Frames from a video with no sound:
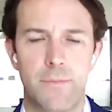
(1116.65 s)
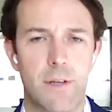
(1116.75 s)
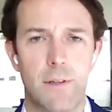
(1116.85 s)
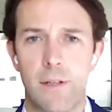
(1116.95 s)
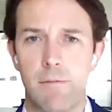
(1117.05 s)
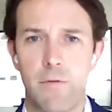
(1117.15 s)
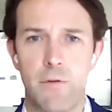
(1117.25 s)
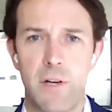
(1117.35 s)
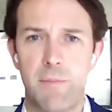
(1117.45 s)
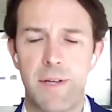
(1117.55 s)
Totally. We've
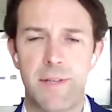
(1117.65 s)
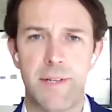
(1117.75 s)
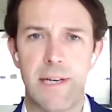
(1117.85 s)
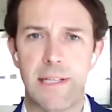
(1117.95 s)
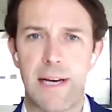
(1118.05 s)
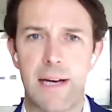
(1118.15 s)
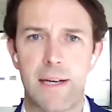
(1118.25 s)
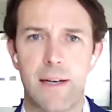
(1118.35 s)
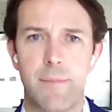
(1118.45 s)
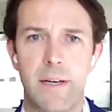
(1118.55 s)
already been seeing that.
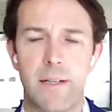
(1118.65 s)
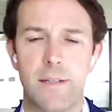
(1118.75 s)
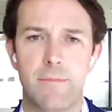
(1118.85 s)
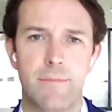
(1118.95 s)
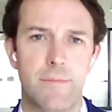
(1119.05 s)
I mean,